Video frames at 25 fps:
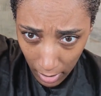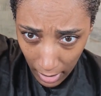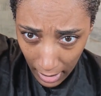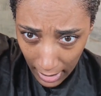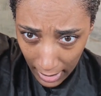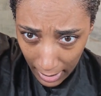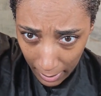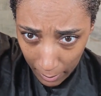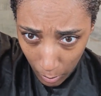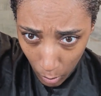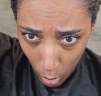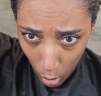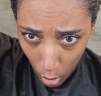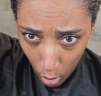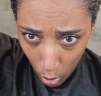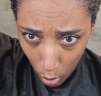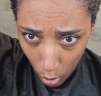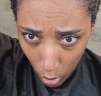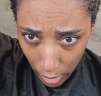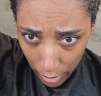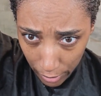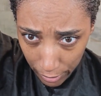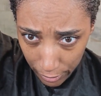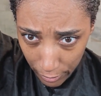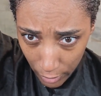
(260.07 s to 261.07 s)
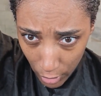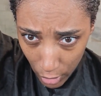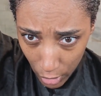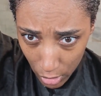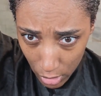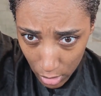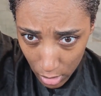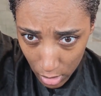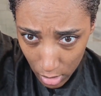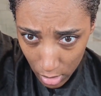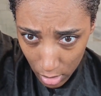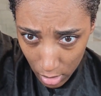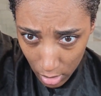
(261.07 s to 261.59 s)
Add more water
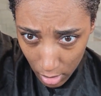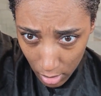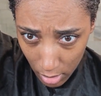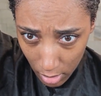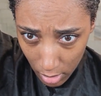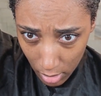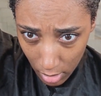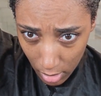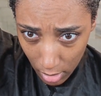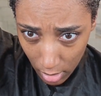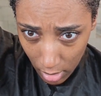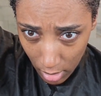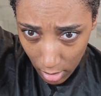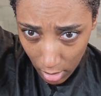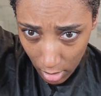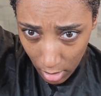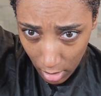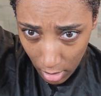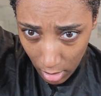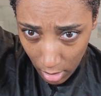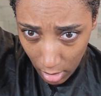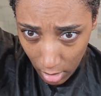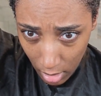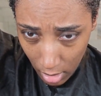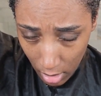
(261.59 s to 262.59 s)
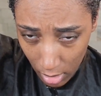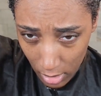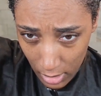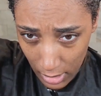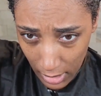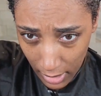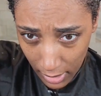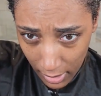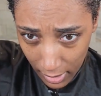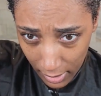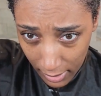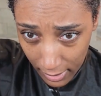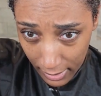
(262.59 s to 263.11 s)
first.
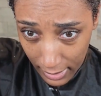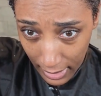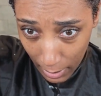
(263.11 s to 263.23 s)
See,